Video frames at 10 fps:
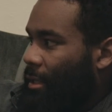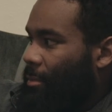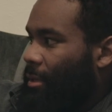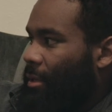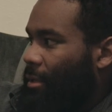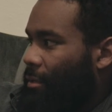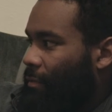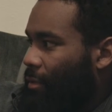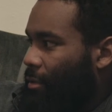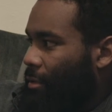and being
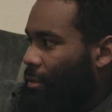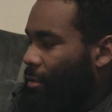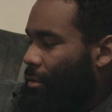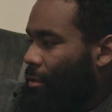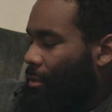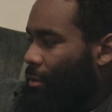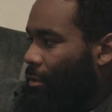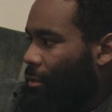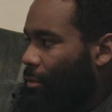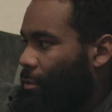a father
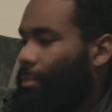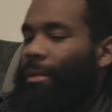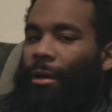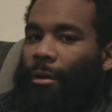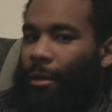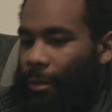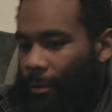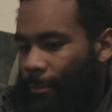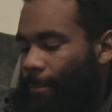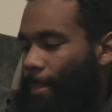or a parent,